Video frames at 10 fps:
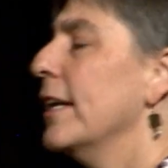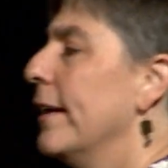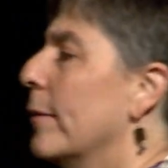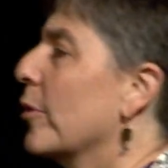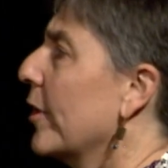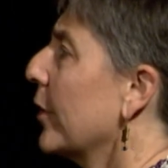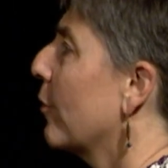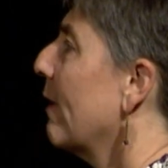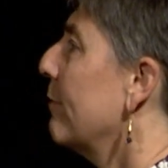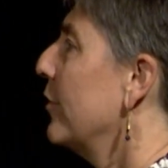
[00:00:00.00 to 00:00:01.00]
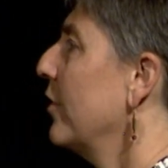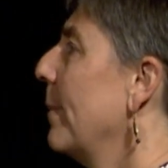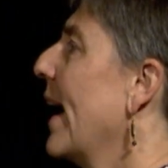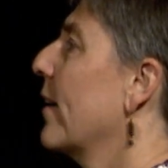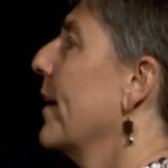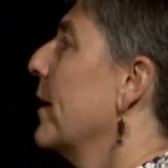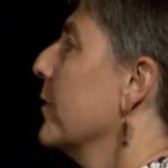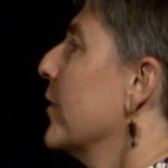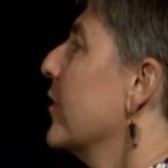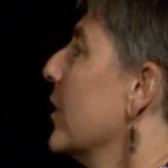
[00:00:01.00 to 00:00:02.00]
immigrant or refugee
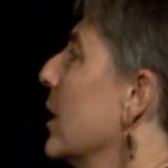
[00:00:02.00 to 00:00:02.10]
backgrounds.